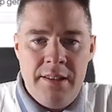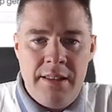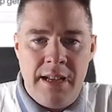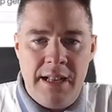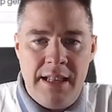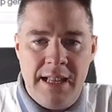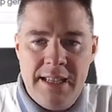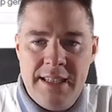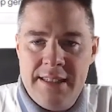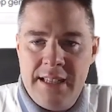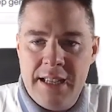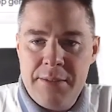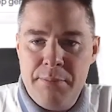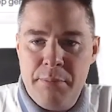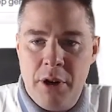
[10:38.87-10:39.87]
I like
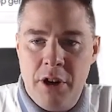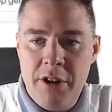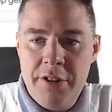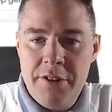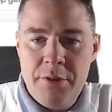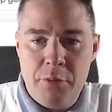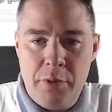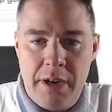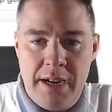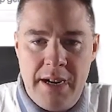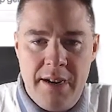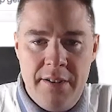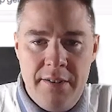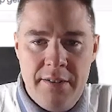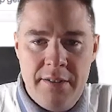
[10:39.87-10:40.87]
that part
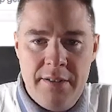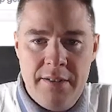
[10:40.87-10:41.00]
where